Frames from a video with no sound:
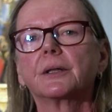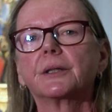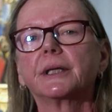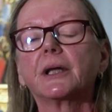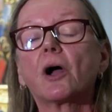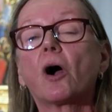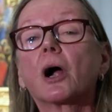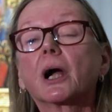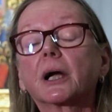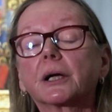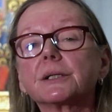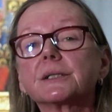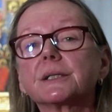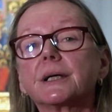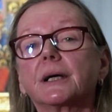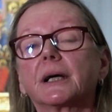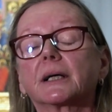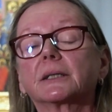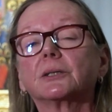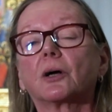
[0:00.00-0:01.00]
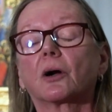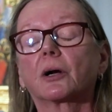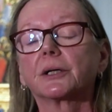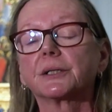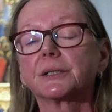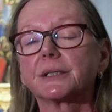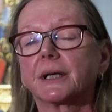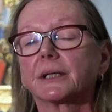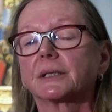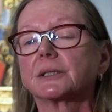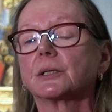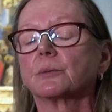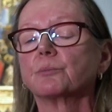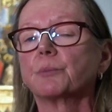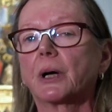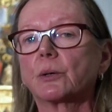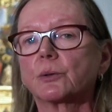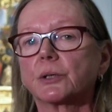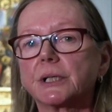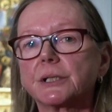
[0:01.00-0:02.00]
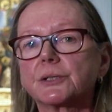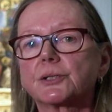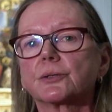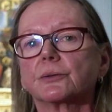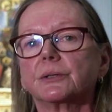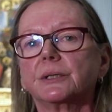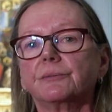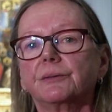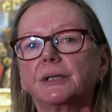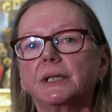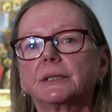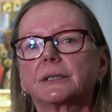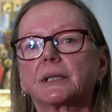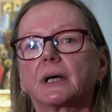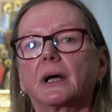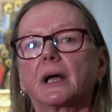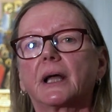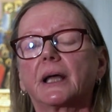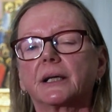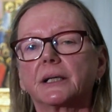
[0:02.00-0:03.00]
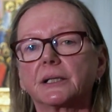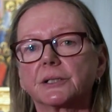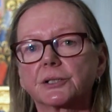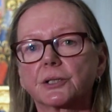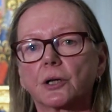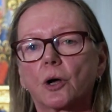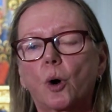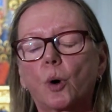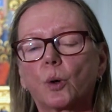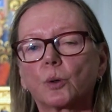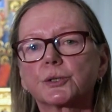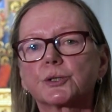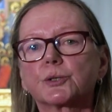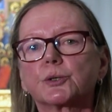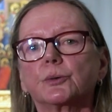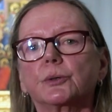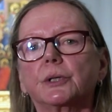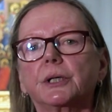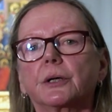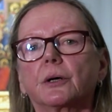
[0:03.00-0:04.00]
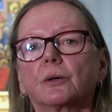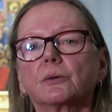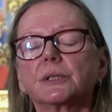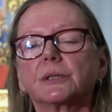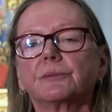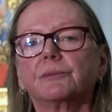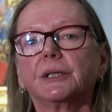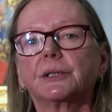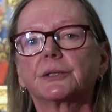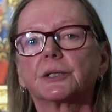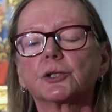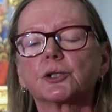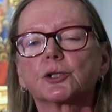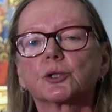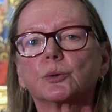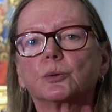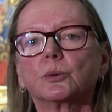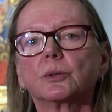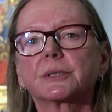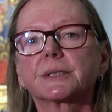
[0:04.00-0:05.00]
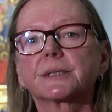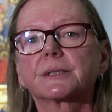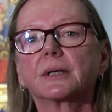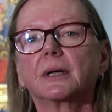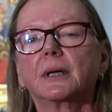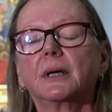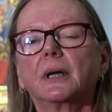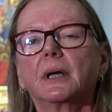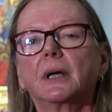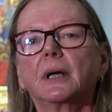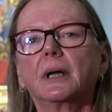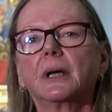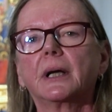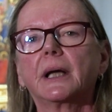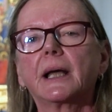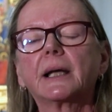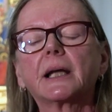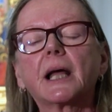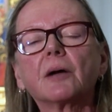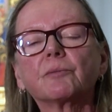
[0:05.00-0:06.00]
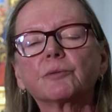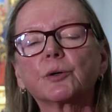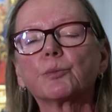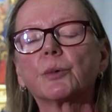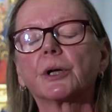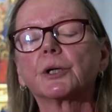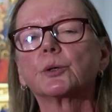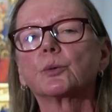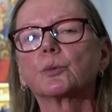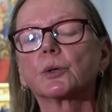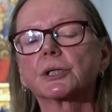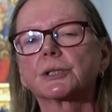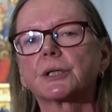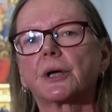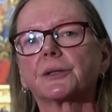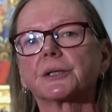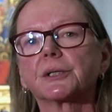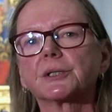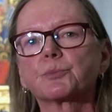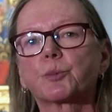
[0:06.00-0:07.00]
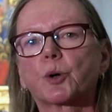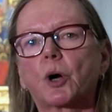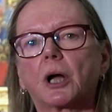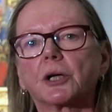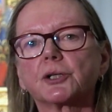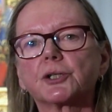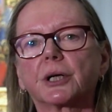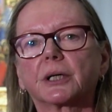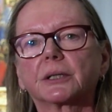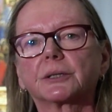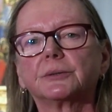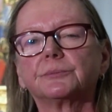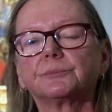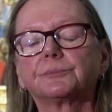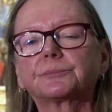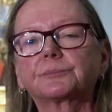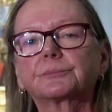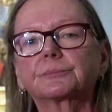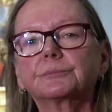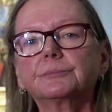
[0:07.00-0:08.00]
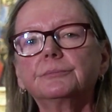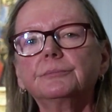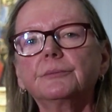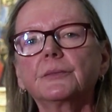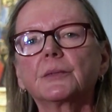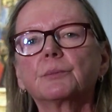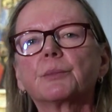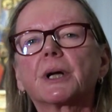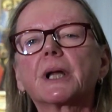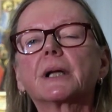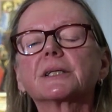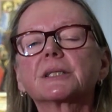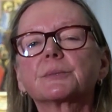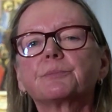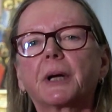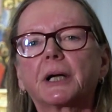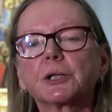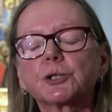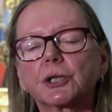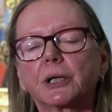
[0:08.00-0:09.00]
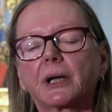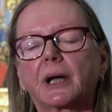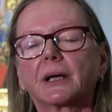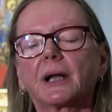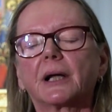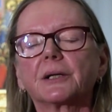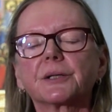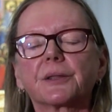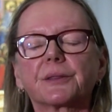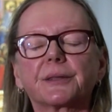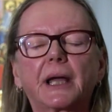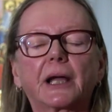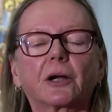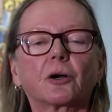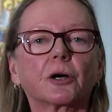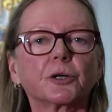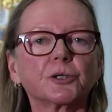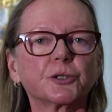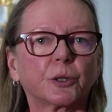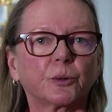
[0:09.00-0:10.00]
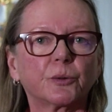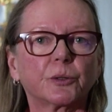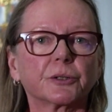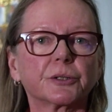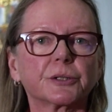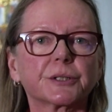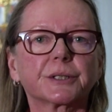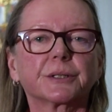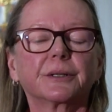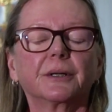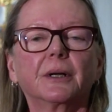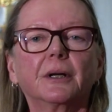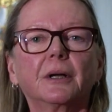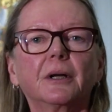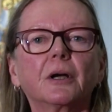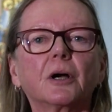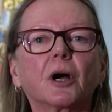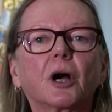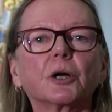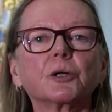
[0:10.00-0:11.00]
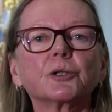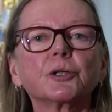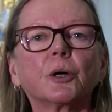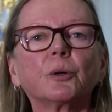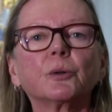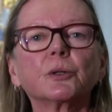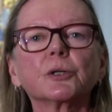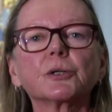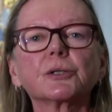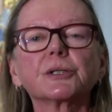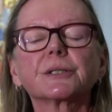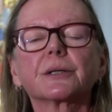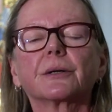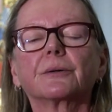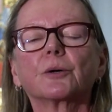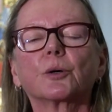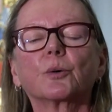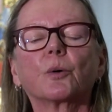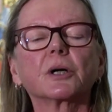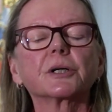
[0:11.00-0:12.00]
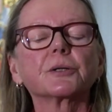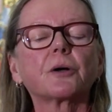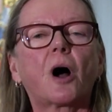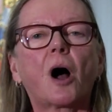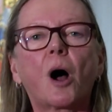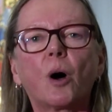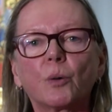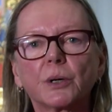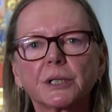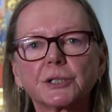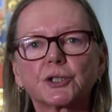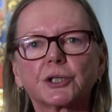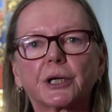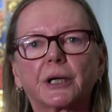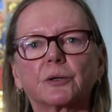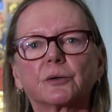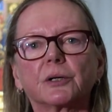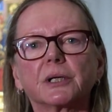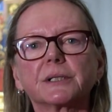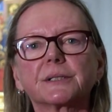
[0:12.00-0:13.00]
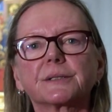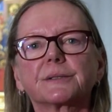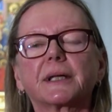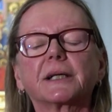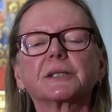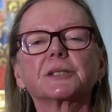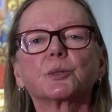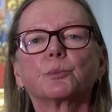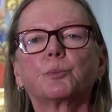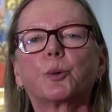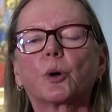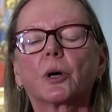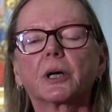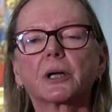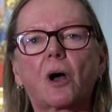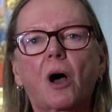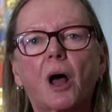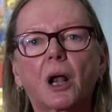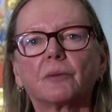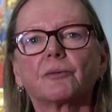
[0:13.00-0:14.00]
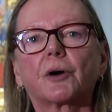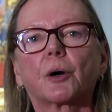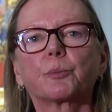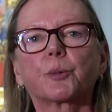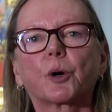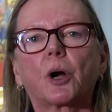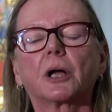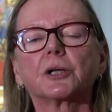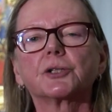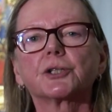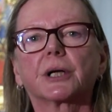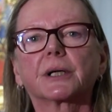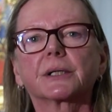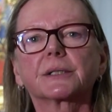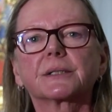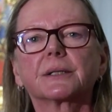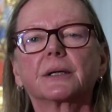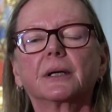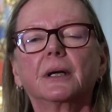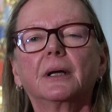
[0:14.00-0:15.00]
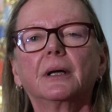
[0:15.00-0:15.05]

the architect, architect Maurizio Di Vita and his whole studio, Di Vita and Schultz, and everyone who worked on this project. But especially I'd like to thank our donors. Our donors who are always generous, they support all of our projects